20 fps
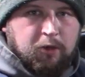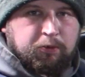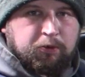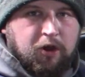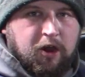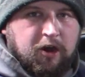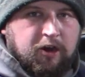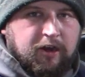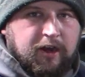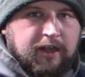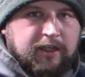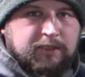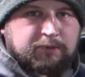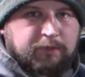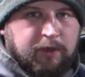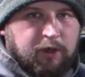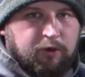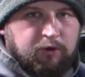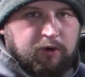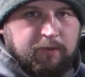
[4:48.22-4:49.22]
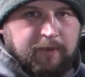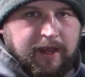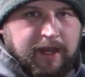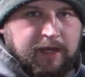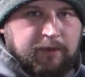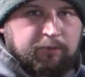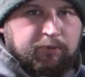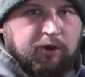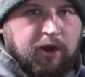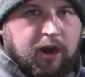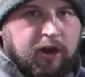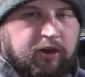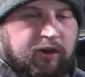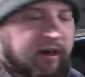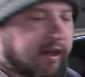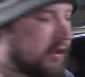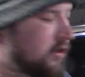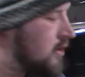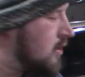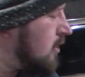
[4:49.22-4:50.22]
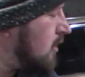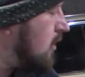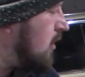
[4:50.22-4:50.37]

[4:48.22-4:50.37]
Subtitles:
progress, but we're making progress.